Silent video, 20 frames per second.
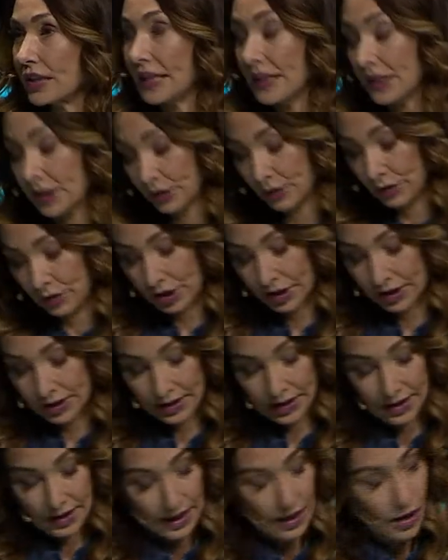
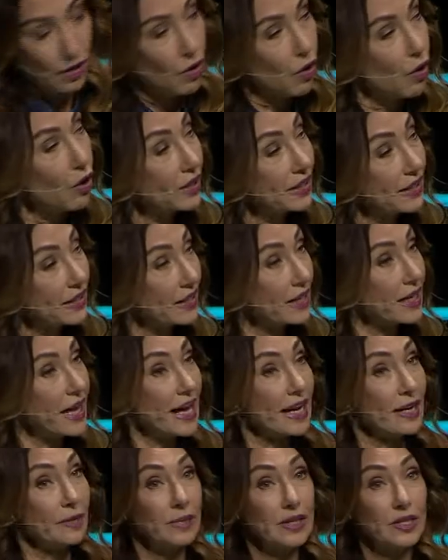inclusion, all in
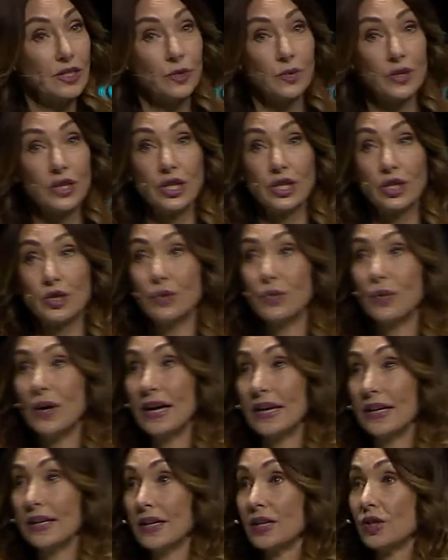alignment with the
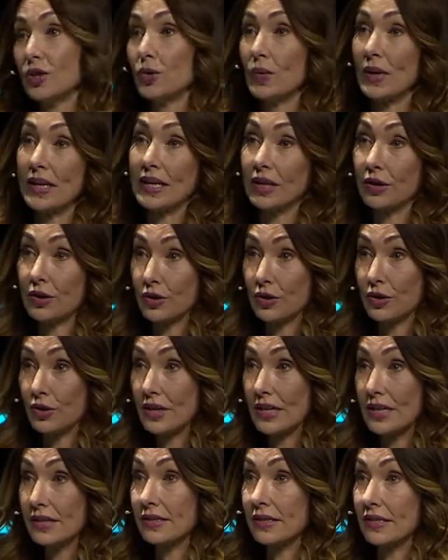UN
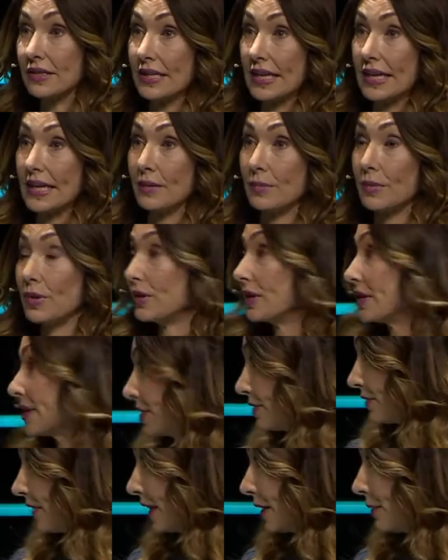2030 Sustainable
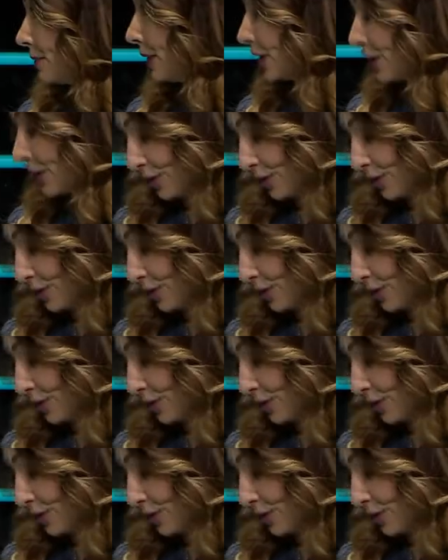Development